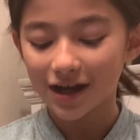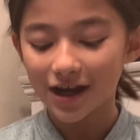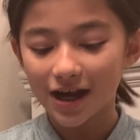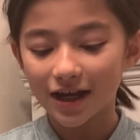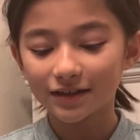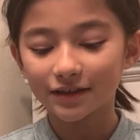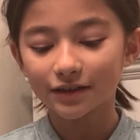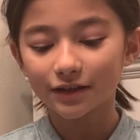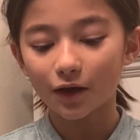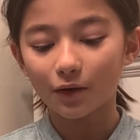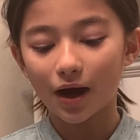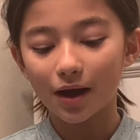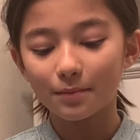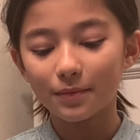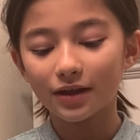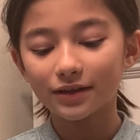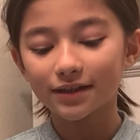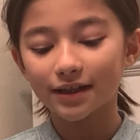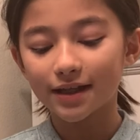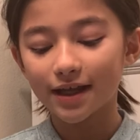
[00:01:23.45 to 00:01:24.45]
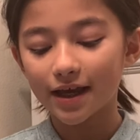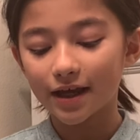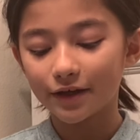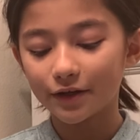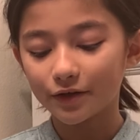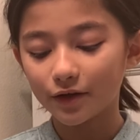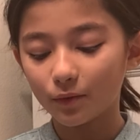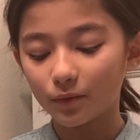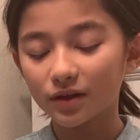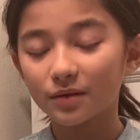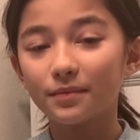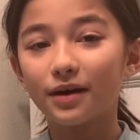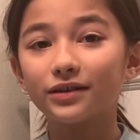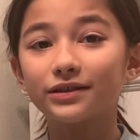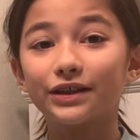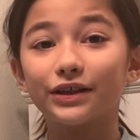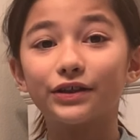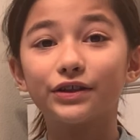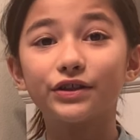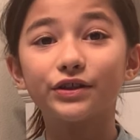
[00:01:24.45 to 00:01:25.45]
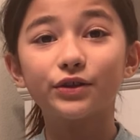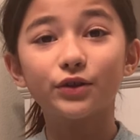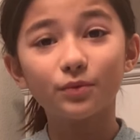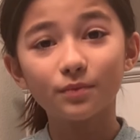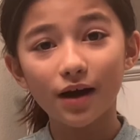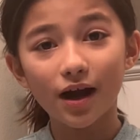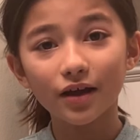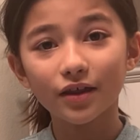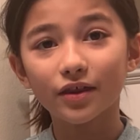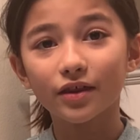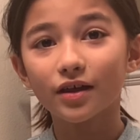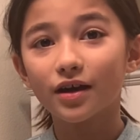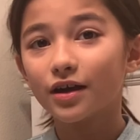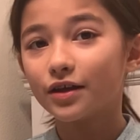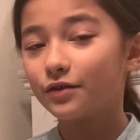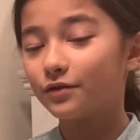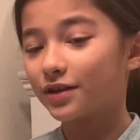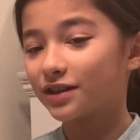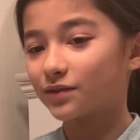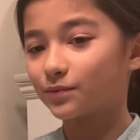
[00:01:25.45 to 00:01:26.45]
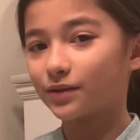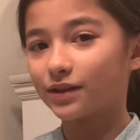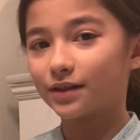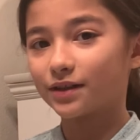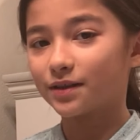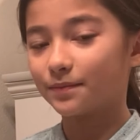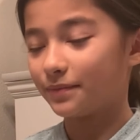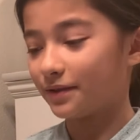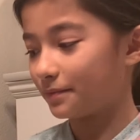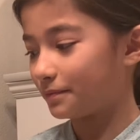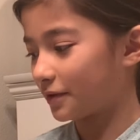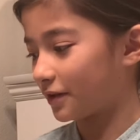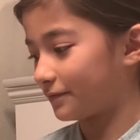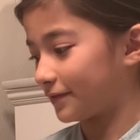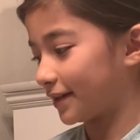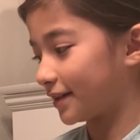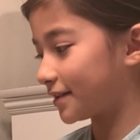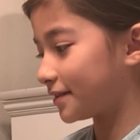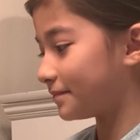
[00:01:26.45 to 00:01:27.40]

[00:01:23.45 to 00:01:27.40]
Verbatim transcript: And so I melted it, and you don't want to melt it too much. You just want it to be perfect.